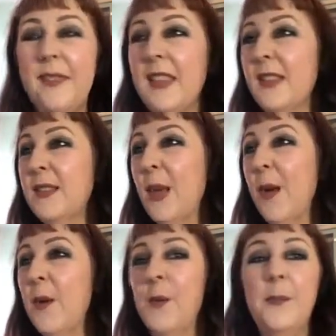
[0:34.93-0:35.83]

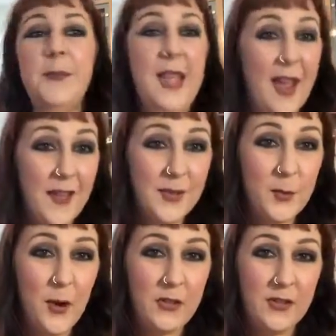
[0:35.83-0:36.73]
So yeah, I have some
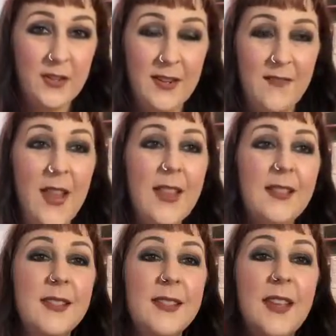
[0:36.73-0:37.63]
questions in
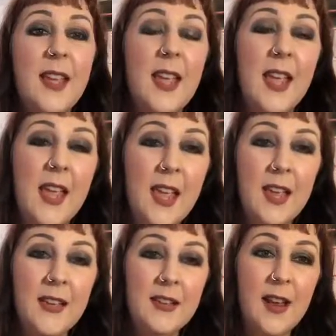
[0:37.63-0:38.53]
advance,
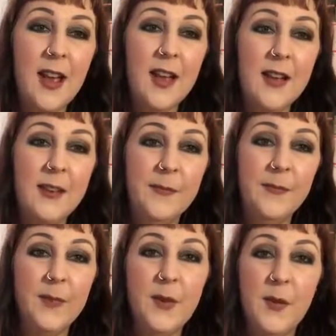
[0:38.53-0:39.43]

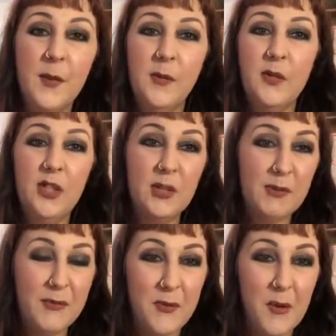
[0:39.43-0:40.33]
and just
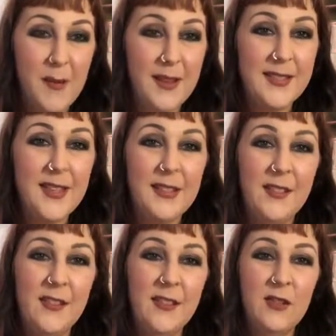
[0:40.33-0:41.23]
before my
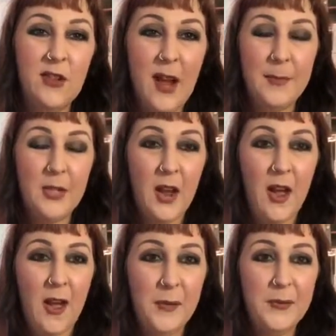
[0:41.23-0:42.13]
signal dropped
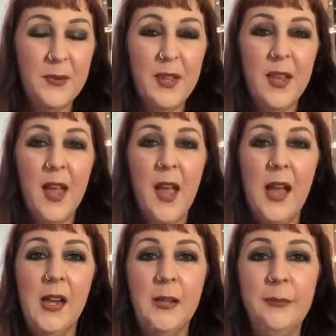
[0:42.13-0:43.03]
off,
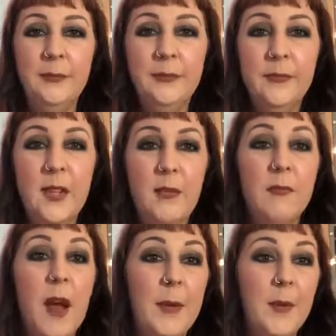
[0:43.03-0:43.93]

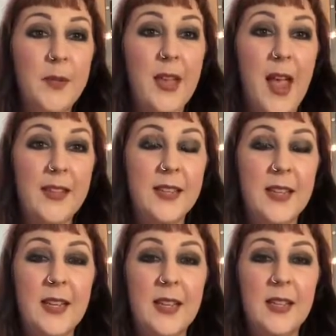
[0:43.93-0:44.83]
Robert was
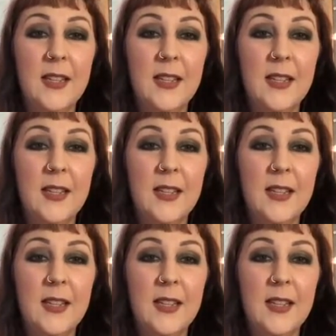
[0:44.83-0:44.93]
asking